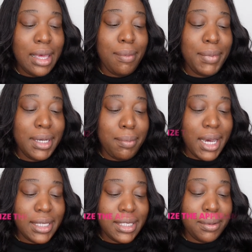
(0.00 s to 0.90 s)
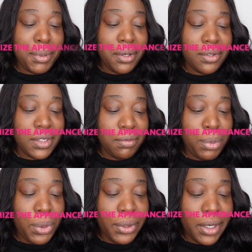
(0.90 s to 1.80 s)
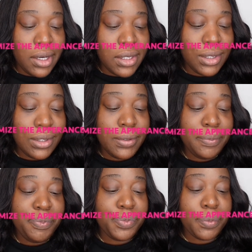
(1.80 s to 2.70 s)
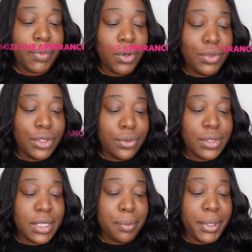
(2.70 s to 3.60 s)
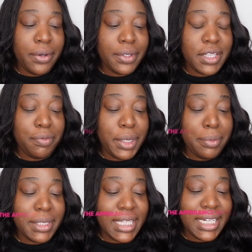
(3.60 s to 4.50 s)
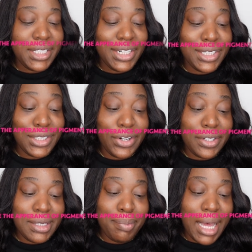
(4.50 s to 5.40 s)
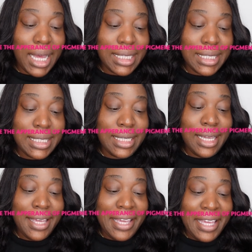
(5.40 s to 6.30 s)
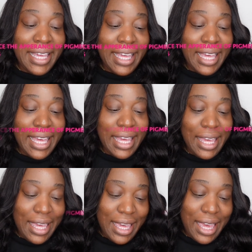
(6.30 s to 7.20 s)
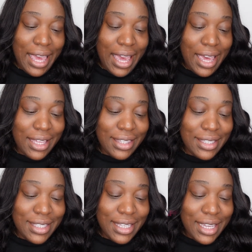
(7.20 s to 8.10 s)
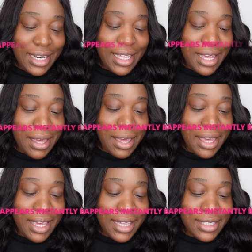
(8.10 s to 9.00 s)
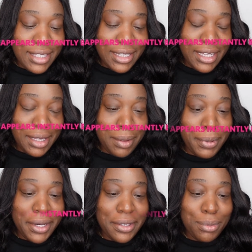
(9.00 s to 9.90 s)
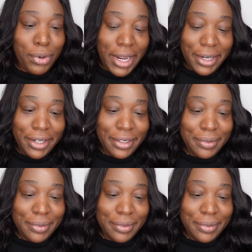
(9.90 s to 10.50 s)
minimize the appearance of pores, reduce the appearance of pigmentation and dark spots, and the skin instantly appears brighter.